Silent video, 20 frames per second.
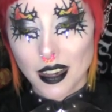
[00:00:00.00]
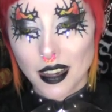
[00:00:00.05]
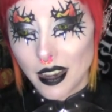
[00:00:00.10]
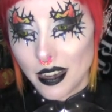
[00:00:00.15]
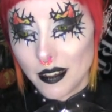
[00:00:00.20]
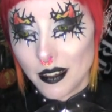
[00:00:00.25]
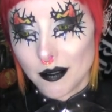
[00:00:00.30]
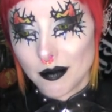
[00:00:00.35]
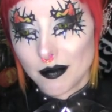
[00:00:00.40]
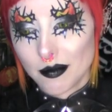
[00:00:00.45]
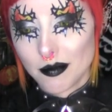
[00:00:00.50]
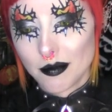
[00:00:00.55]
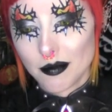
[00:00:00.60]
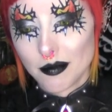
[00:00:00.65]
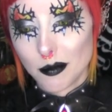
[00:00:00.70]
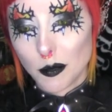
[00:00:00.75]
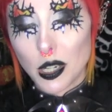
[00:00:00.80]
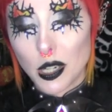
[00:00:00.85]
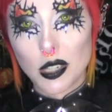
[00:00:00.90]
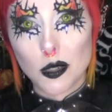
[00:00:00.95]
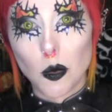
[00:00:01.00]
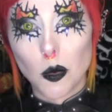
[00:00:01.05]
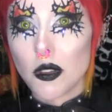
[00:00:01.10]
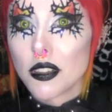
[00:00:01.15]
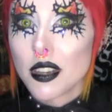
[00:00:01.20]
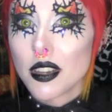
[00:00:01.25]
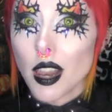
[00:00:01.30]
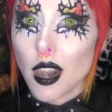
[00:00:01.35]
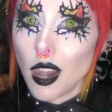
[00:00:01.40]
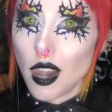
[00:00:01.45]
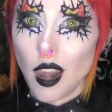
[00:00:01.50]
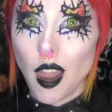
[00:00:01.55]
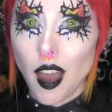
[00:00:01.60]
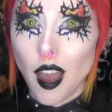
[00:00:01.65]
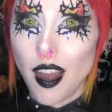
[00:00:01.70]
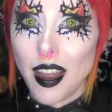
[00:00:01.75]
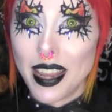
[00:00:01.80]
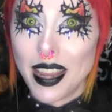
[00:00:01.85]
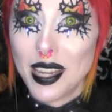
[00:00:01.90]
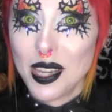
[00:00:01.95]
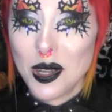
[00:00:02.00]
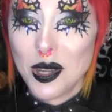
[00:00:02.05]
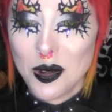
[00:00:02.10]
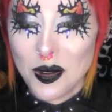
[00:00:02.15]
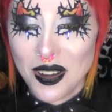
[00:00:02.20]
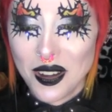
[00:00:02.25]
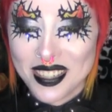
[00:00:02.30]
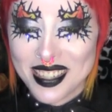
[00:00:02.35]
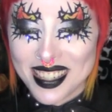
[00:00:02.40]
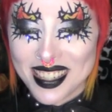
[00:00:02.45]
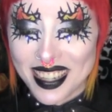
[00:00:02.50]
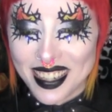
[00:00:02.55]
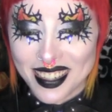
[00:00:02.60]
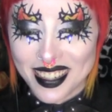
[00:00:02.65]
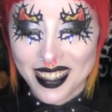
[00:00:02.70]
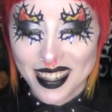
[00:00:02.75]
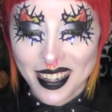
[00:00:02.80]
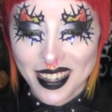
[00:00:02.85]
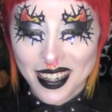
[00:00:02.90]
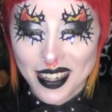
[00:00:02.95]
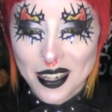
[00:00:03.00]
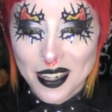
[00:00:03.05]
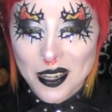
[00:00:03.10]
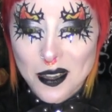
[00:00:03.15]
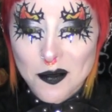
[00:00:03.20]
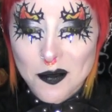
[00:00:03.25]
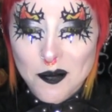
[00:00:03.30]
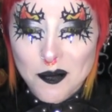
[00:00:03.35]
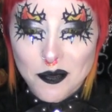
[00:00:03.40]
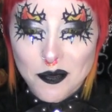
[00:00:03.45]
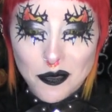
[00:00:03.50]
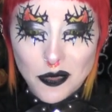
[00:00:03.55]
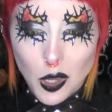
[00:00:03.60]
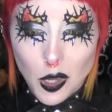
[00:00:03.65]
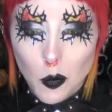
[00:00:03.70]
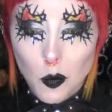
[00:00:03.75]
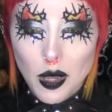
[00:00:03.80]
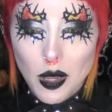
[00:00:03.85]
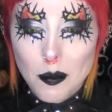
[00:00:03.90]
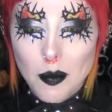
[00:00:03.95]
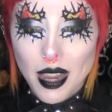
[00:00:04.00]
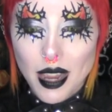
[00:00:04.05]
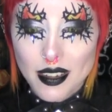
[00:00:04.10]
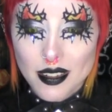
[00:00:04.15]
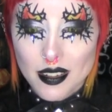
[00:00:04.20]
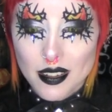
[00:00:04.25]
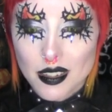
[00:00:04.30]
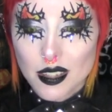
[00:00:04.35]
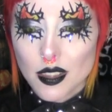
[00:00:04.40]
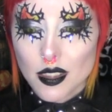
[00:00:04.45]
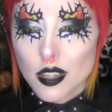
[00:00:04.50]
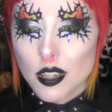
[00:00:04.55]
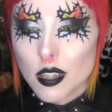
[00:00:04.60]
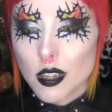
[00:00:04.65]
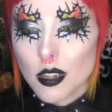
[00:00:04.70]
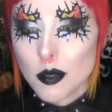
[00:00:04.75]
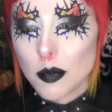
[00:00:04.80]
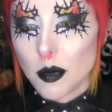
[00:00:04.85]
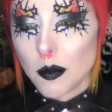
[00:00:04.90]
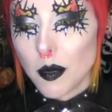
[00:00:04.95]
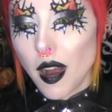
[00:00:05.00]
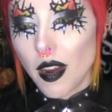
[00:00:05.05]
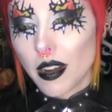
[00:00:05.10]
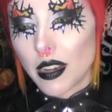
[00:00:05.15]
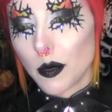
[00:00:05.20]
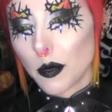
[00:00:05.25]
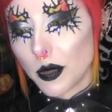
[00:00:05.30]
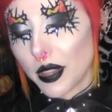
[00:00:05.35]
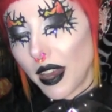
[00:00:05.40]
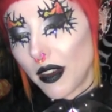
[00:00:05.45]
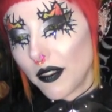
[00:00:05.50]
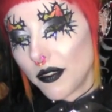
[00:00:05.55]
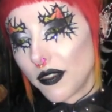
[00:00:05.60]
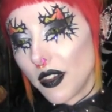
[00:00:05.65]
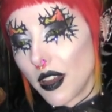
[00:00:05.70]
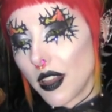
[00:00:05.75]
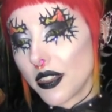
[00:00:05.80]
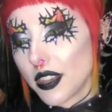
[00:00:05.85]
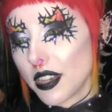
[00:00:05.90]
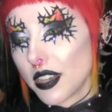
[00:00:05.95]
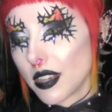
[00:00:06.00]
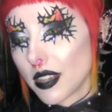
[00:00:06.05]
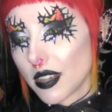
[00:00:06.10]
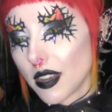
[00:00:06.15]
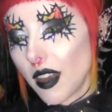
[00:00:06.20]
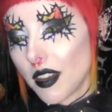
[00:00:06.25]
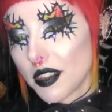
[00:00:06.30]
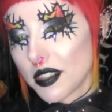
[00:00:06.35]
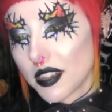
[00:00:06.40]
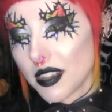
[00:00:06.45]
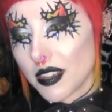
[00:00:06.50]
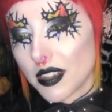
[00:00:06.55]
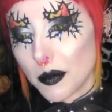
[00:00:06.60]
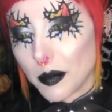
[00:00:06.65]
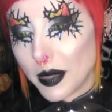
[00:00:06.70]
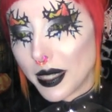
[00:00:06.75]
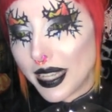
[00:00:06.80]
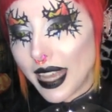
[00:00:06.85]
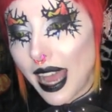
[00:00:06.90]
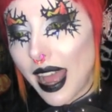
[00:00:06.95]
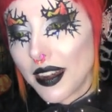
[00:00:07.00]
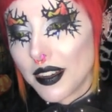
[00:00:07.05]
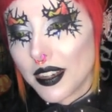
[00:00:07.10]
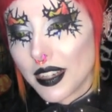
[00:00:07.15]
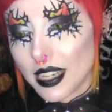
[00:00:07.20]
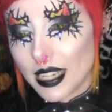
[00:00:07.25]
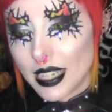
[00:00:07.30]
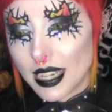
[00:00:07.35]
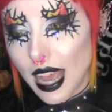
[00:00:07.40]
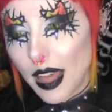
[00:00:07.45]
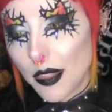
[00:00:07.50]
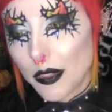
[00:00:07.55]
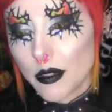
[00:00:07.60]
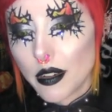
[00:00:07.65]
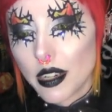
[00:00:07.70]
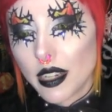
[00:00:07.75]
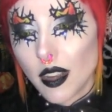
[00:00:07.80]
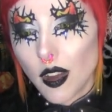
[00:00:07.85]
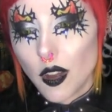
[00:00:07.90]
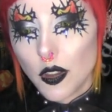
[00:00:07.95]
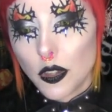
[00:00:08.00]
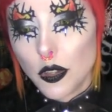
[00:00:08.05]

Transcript: night, which wasn't a lie, was it? We made it to the supermarket without further disasters and began gathering our